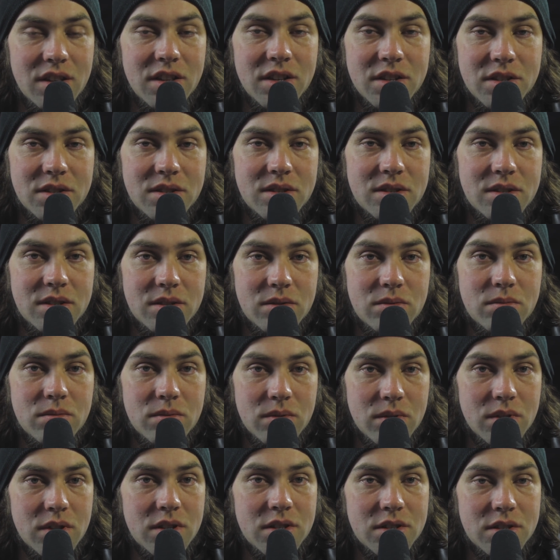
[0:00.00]
this
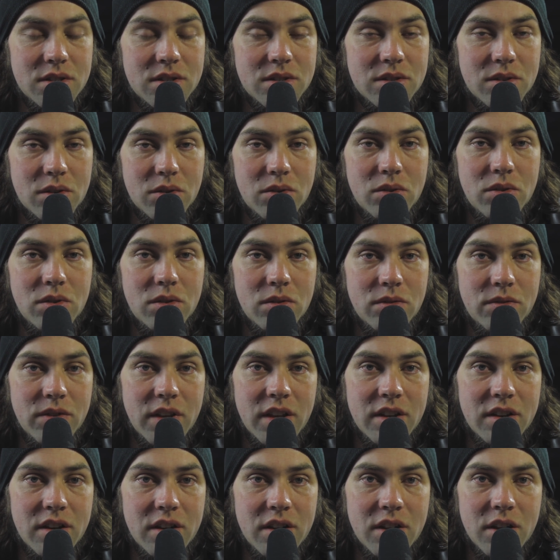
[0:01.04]
could have
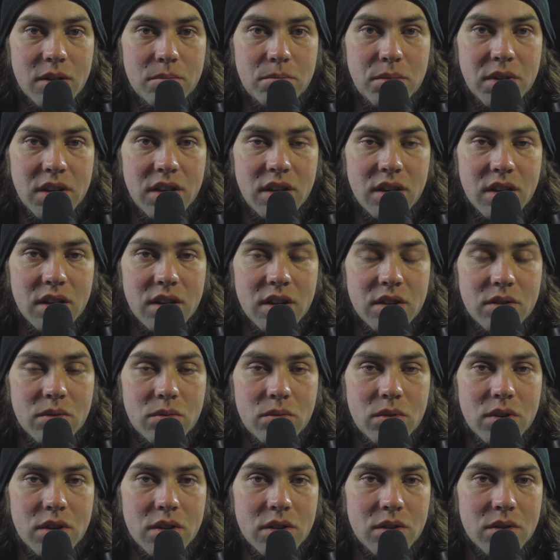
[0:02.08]
ended up being another
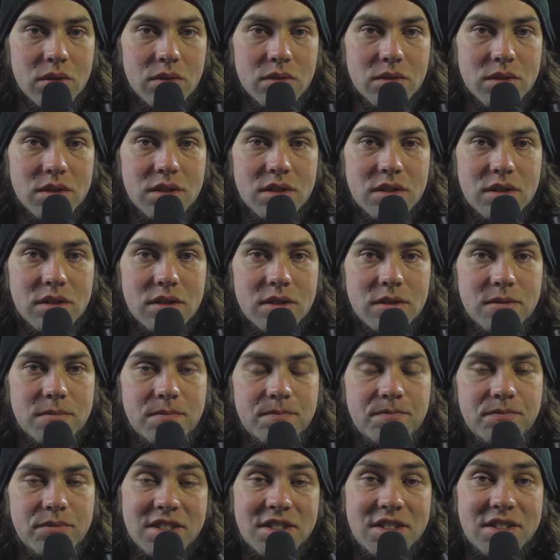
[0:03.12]
one of those.
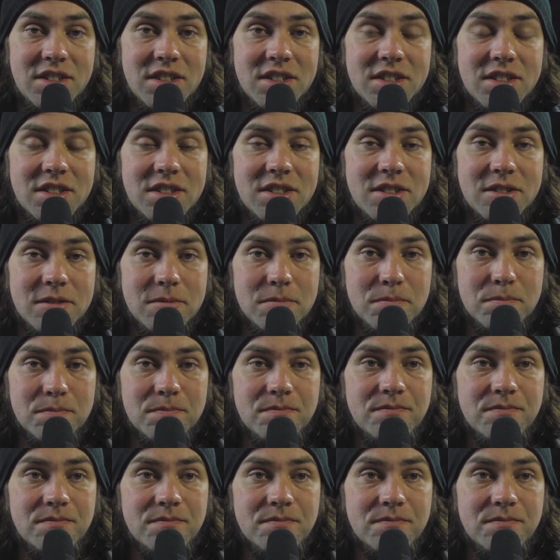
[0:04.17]
It's just...